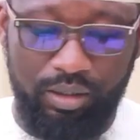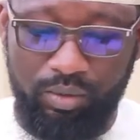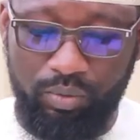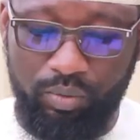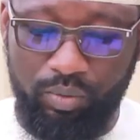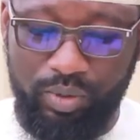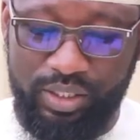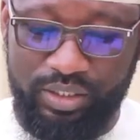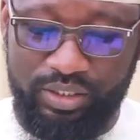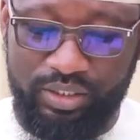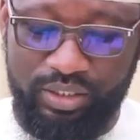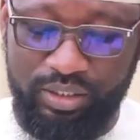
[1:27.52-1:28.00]

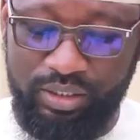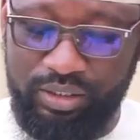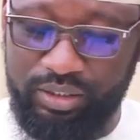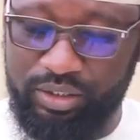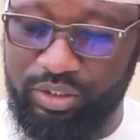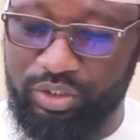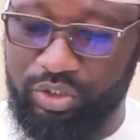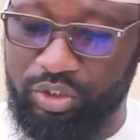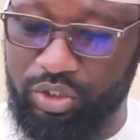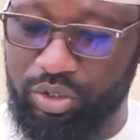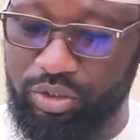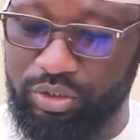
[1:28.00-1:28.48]
We're still
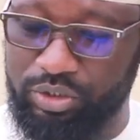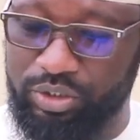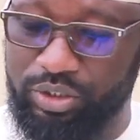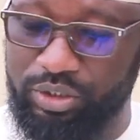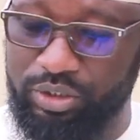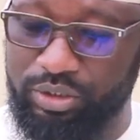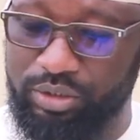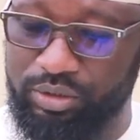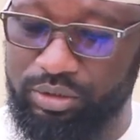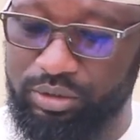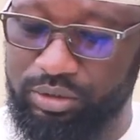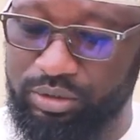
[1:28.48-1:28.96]

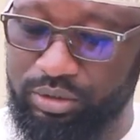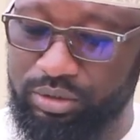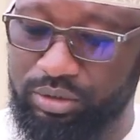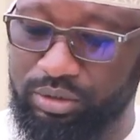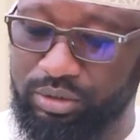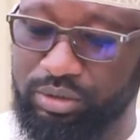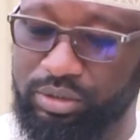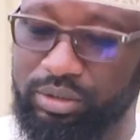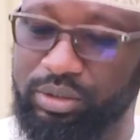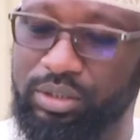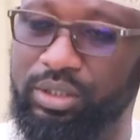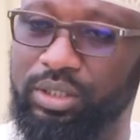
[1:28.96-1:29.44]
discussing
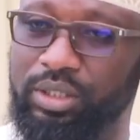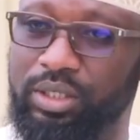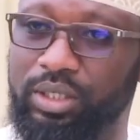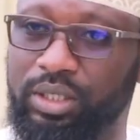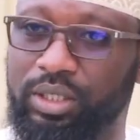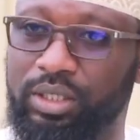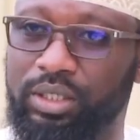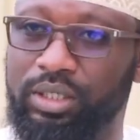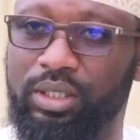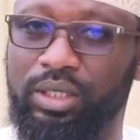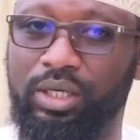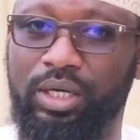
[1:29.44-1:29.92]

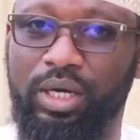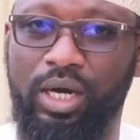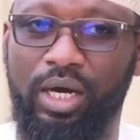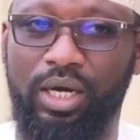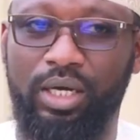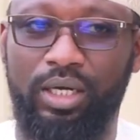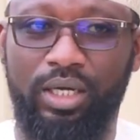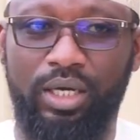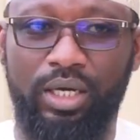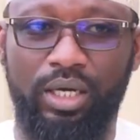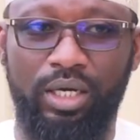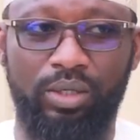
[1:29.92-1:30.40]

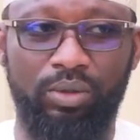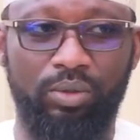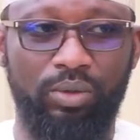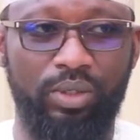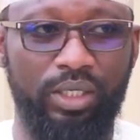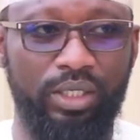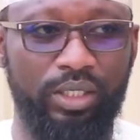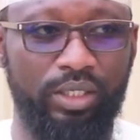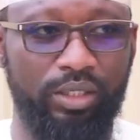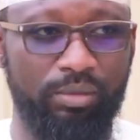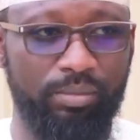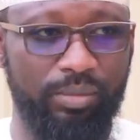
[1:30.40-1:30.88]

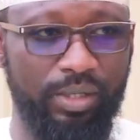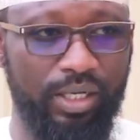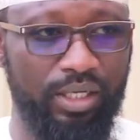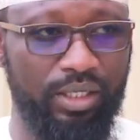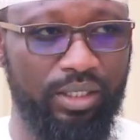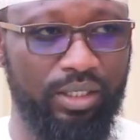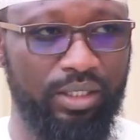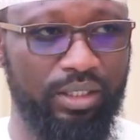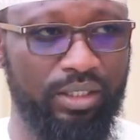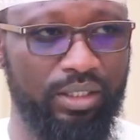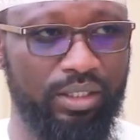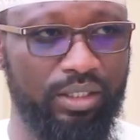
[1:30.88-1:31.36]
Arkanul
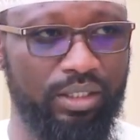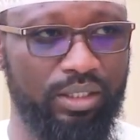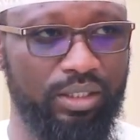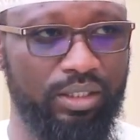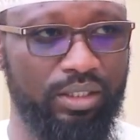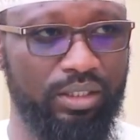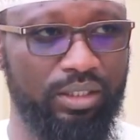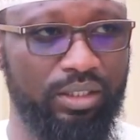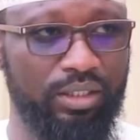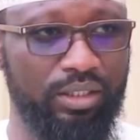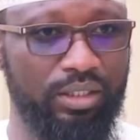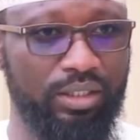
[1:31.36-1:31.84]
Iman,
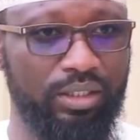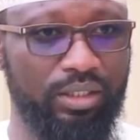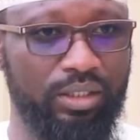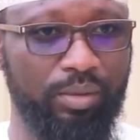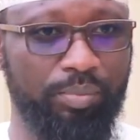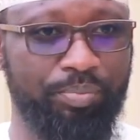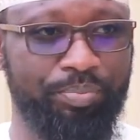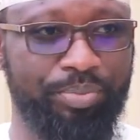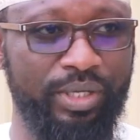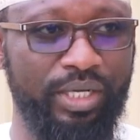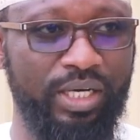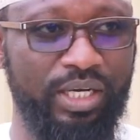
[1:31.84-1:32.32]
the
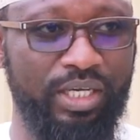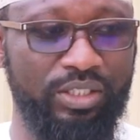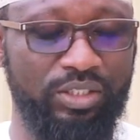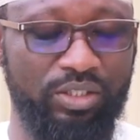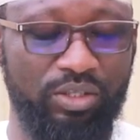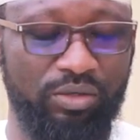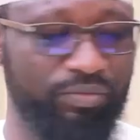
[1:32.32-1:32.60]
pillars